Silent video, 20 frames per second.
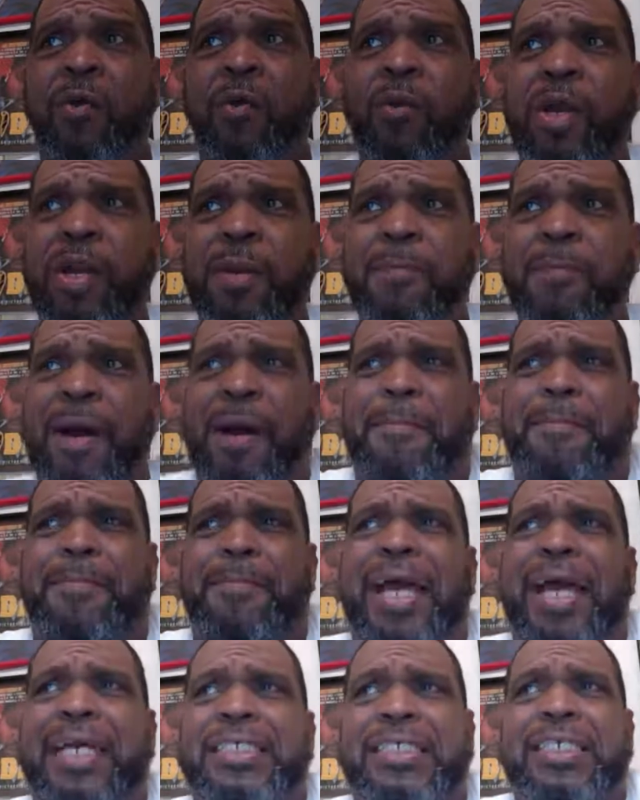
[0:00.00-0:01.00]
What about
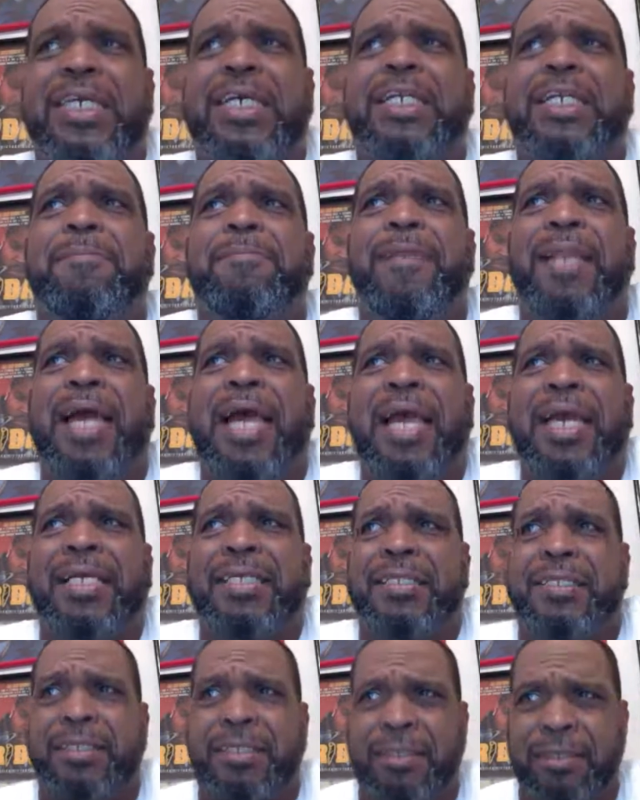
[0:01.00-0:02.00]
blacks killing
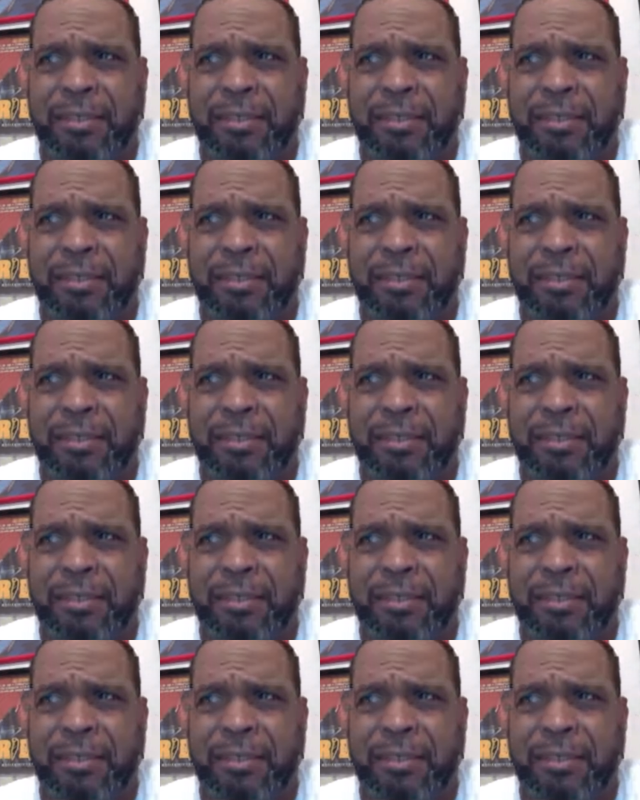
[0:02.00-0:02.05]
blacks?